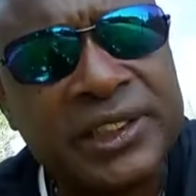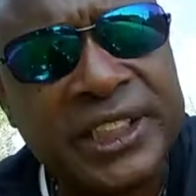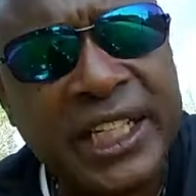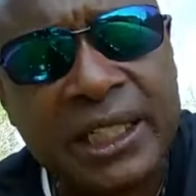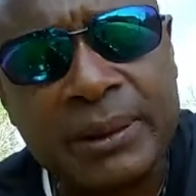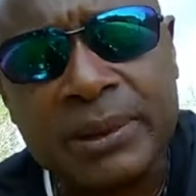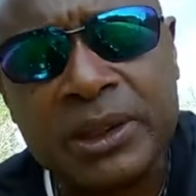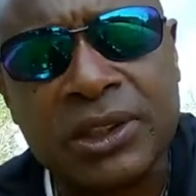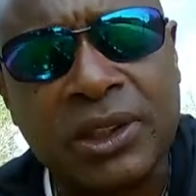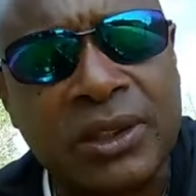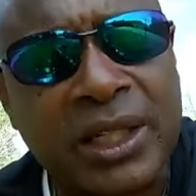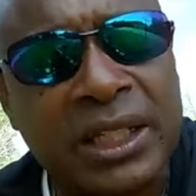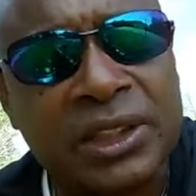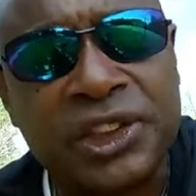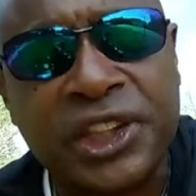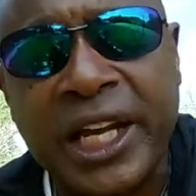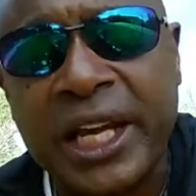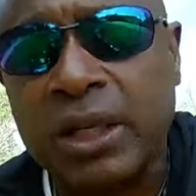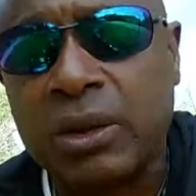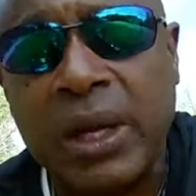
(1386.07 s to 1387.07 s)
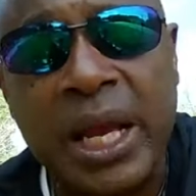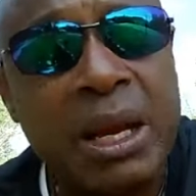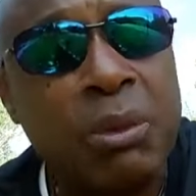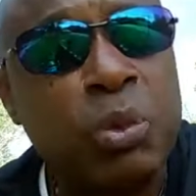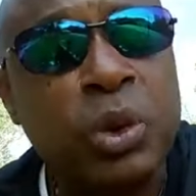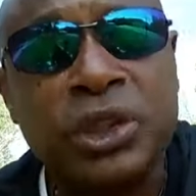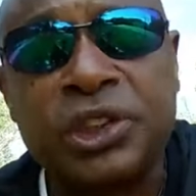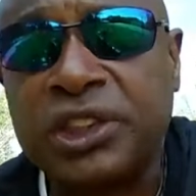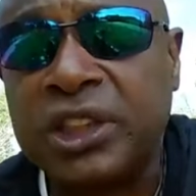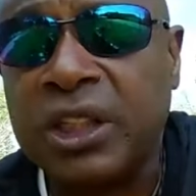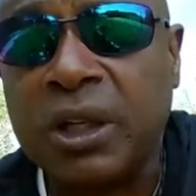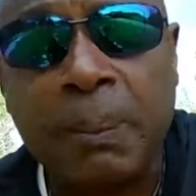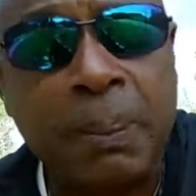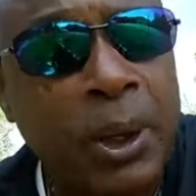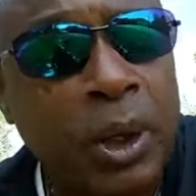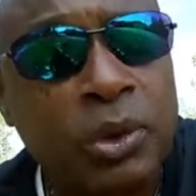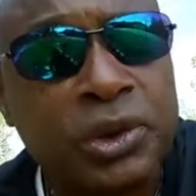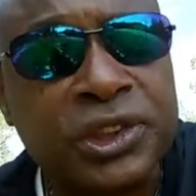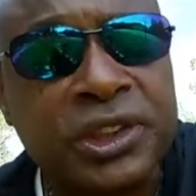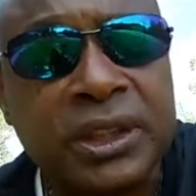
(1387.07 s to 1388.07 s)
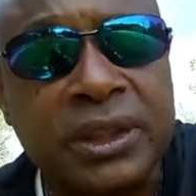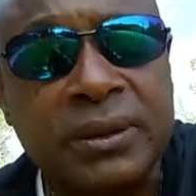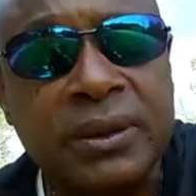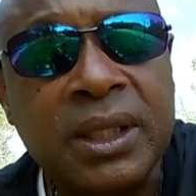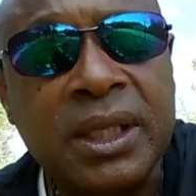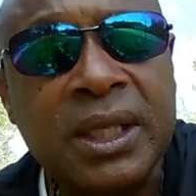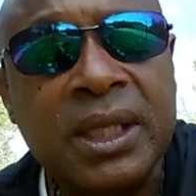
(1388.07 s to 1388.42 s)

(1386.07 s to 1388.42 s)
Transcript: segments on our channel, and we're still posting.